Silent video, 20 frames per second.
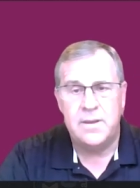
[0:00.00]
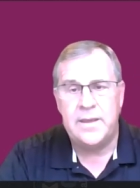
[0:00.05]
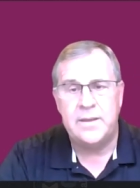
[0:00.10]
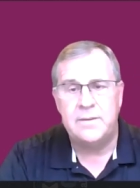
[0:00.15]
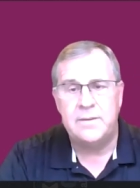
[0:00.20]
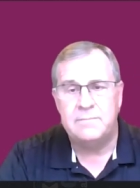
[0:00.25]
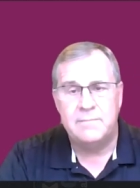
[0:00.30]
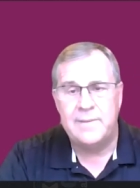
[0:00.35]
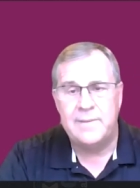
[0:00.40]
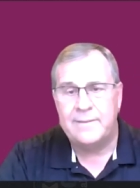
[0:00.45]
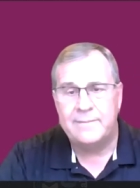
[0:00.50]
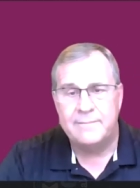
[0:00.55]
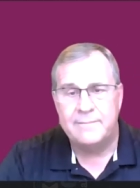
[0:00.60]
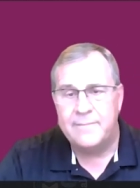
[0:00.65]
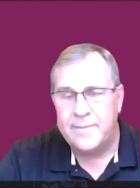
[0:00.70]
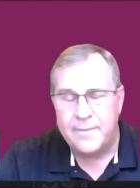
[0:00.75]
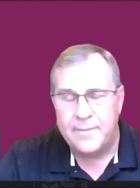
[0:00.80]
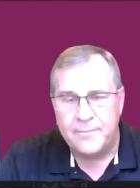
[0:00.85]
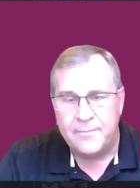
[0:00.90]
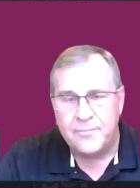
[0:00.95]
it
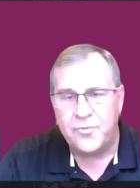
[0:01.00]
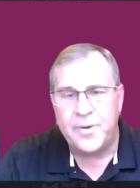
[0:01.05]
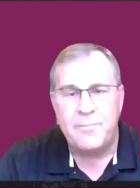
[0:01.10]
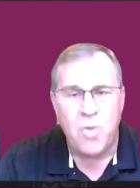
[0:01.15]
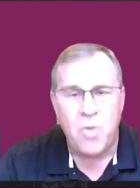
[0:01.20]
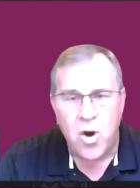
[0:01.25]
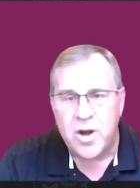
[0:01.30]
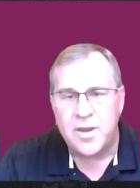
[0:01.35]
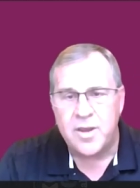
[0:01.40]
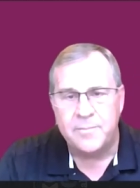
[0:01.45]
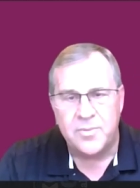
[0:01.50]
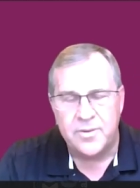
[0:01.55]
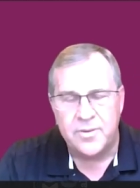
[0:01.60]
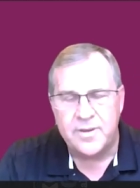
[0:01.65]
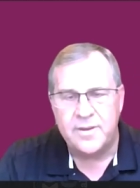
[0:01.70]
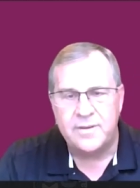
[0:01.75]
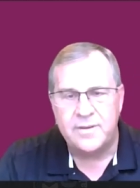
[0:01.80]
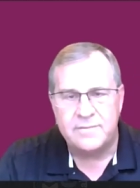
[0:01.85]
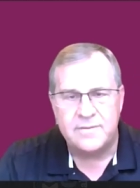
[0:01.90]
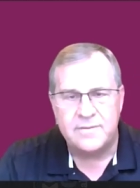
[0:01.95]

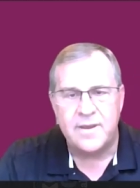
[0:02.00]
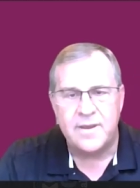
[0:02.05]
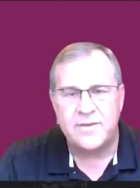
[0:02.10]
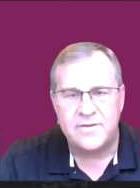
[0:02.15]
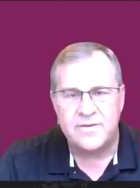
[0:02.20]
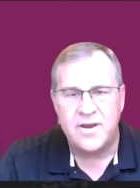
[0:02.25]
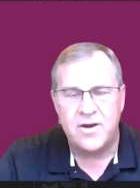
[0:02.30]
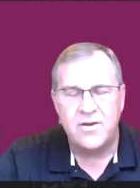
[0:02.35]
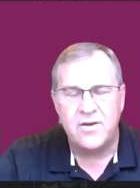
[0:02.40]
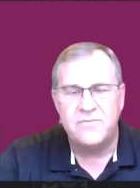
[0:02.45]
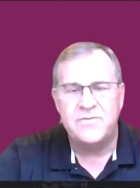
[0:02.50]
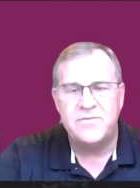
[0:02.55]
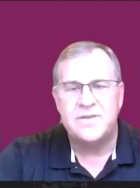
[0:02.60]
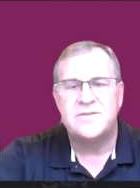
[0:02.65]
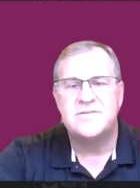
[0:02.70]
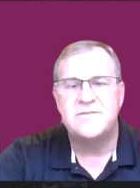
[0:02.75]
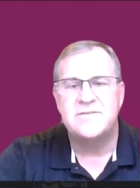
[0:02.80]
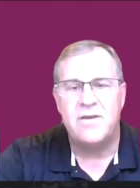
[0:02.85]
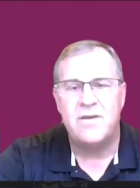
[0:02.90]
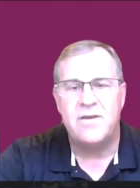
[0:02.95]
remarkably takes care of
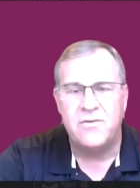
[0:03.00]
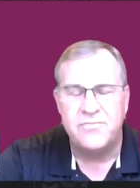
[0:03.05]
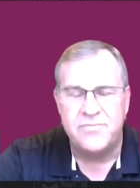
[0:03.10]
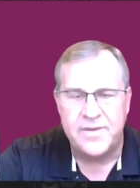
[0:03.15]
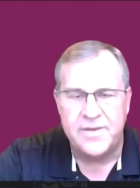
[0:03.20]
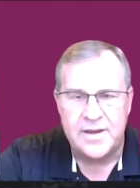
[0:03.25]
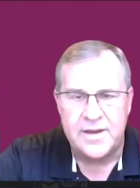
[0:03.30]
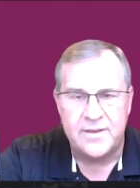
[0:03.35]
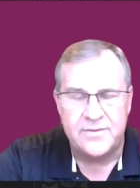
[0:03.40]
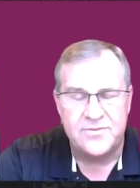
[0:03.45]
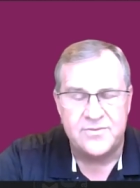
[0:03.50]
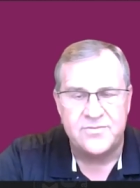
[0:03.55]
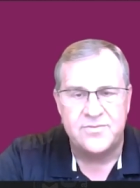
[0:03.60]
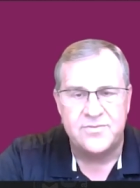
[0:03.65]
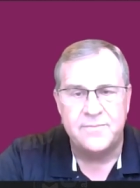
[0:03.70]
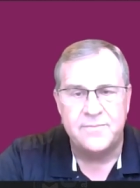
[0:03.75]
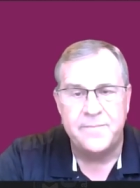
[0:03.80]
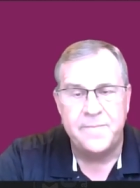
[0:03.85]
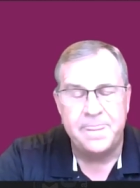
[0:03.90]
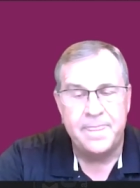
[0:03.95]
itself. And
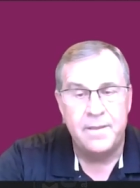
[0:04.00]
it's